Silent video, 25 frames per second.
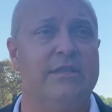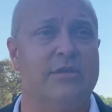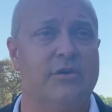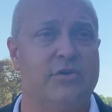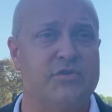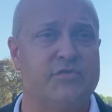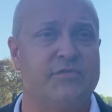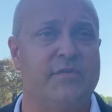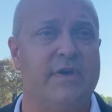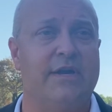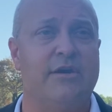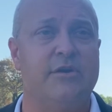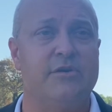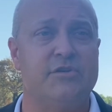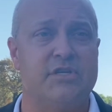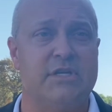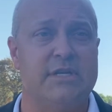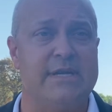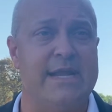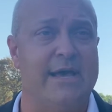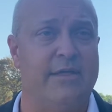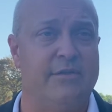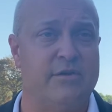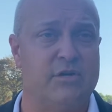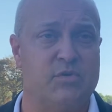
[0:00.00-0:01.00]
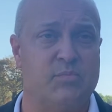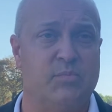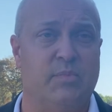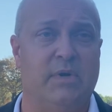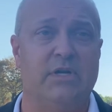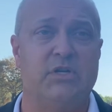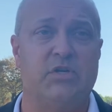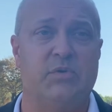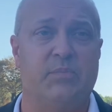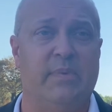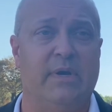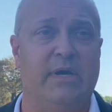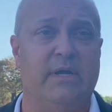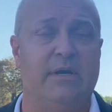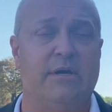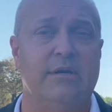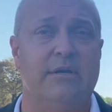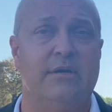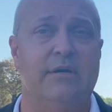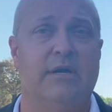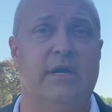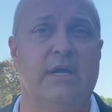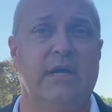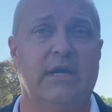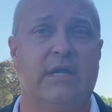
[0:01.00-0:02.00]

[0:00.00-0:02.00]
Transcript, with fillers: those veterans, and now there's much better uh,